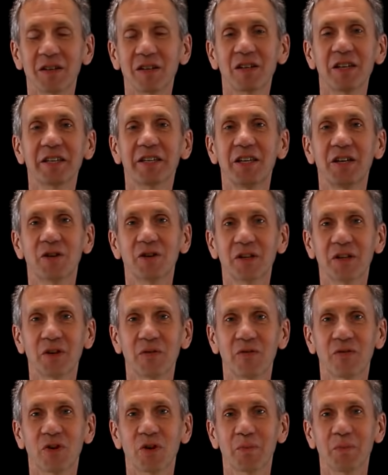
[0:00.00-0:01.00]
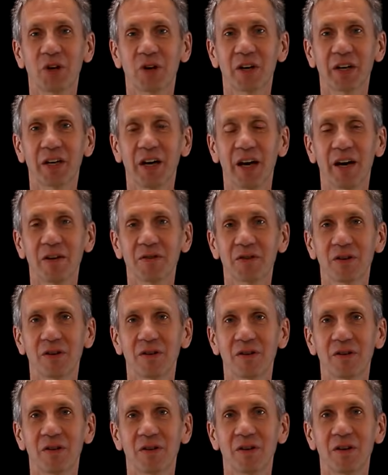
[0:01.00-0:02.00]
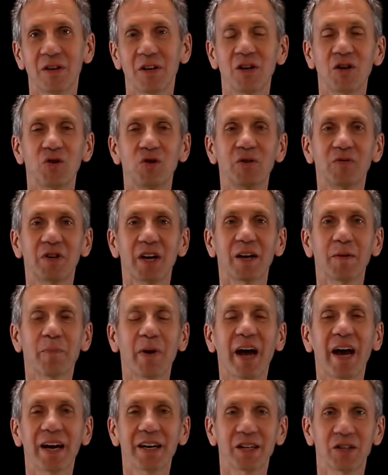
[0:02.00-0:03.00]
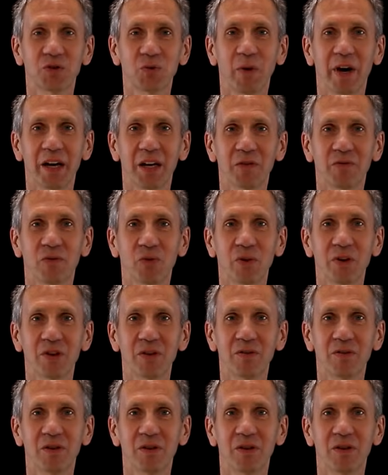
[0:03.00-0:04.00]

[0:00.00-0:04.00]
Click here to confirm your account. You've got a package waiting for you.